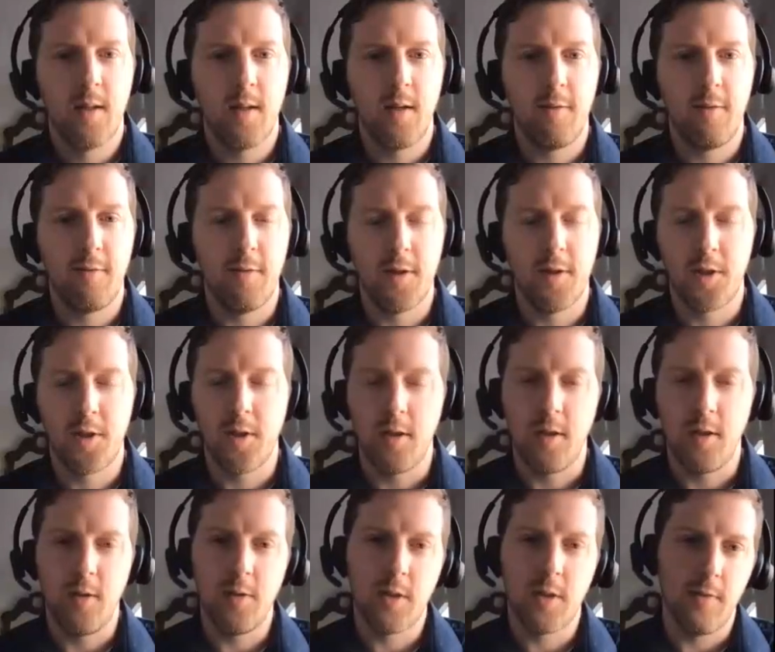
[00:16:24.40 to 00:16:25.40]
efficient
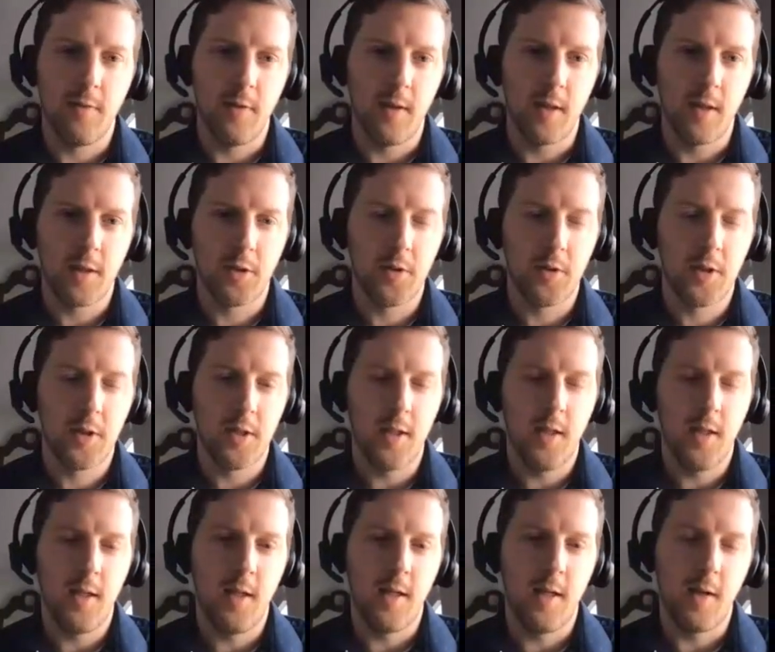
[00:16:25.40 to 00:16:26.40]
use of
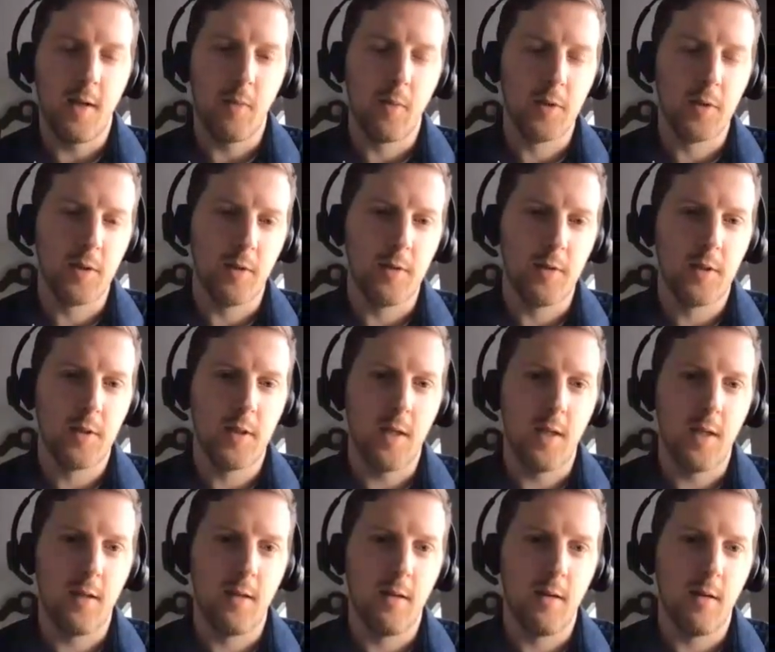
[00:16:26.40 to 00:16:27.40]
electricity, and it results
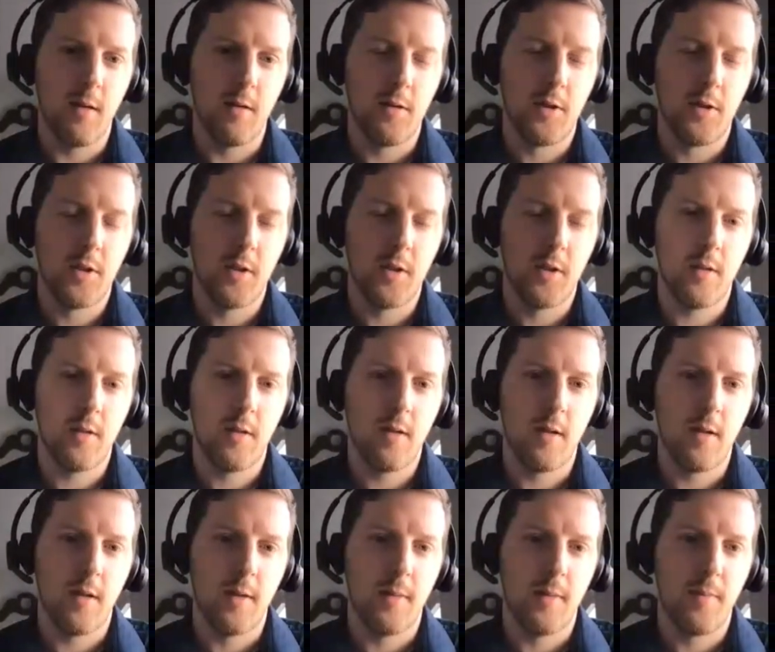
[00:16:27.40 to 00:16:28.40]
in large
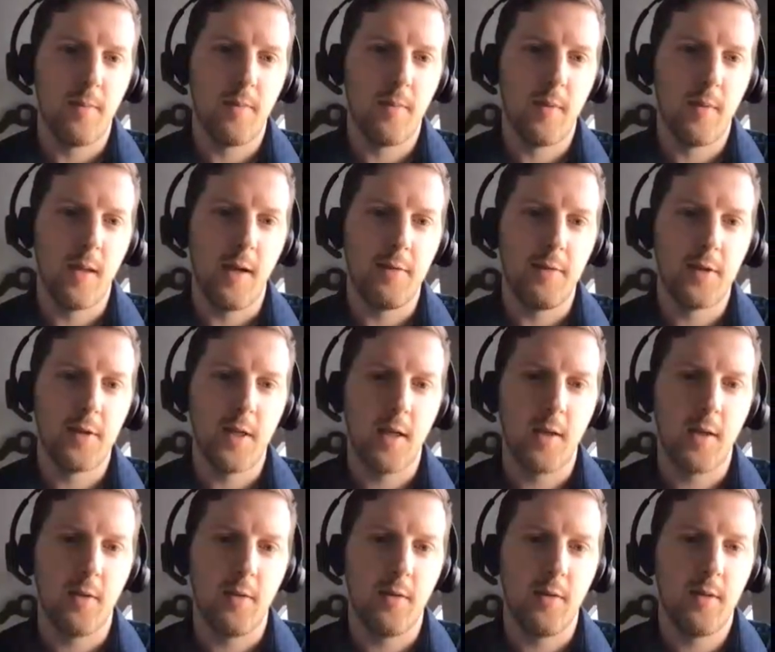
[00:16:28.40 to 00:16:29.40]
life
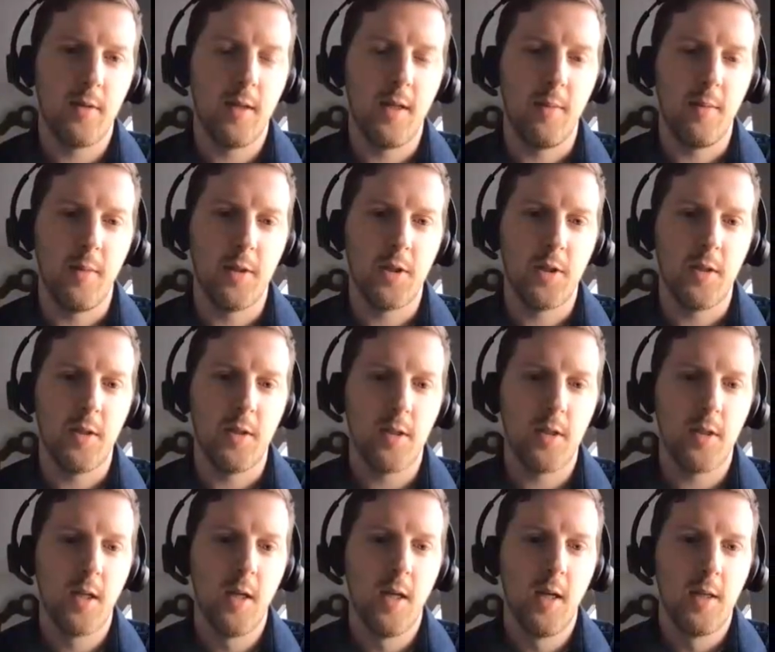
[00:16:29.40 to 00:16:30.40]
cycle
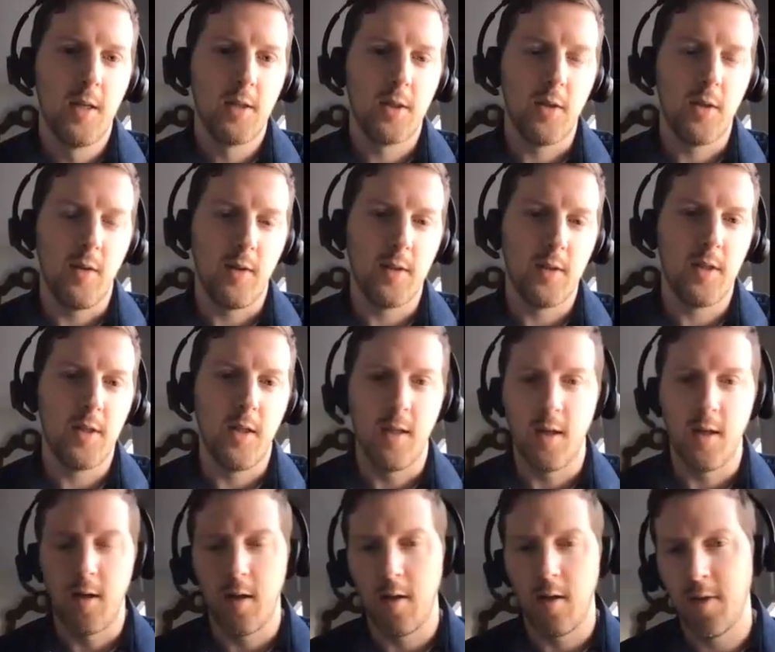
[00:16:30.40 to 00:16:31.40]
emissions. So you can see
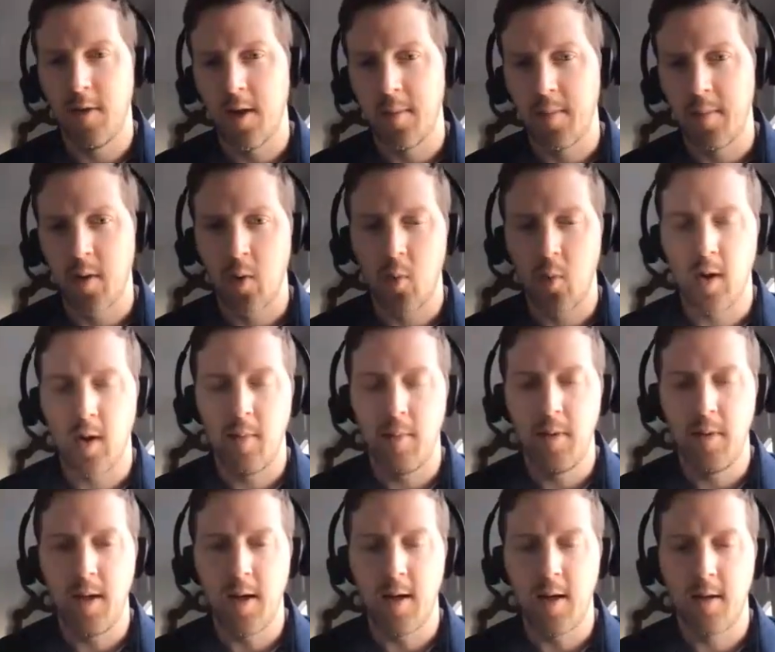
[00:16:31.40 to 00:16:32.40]
that all of them are well
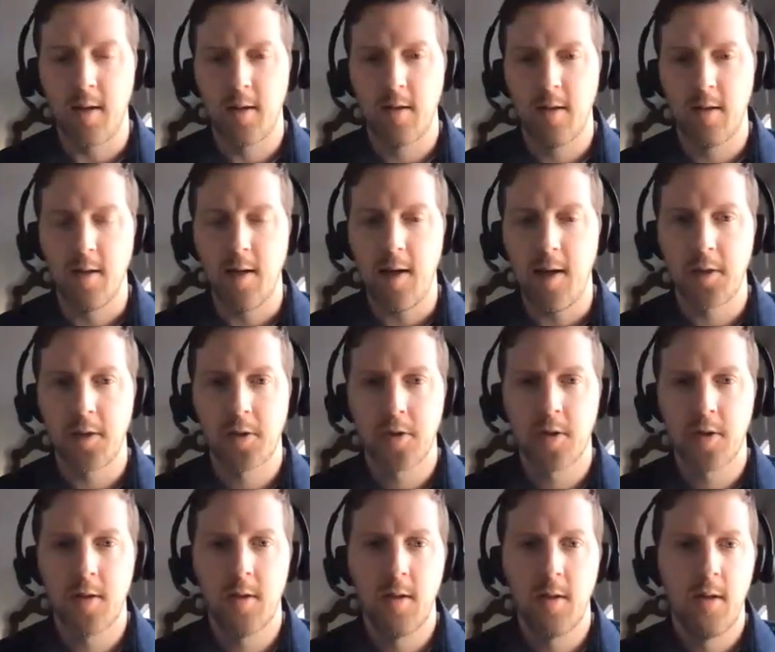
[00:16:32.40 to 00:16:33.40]
beyond the
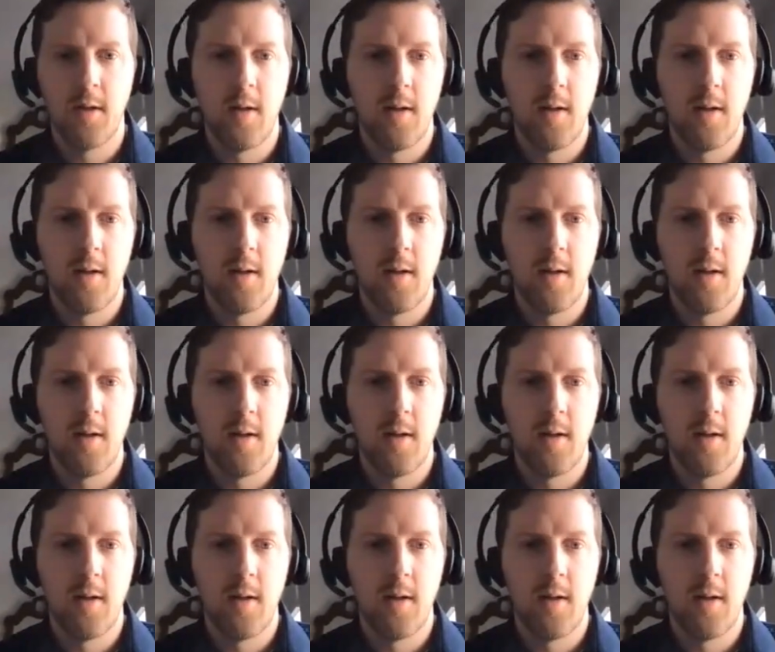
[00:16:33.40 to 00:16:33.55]
dashed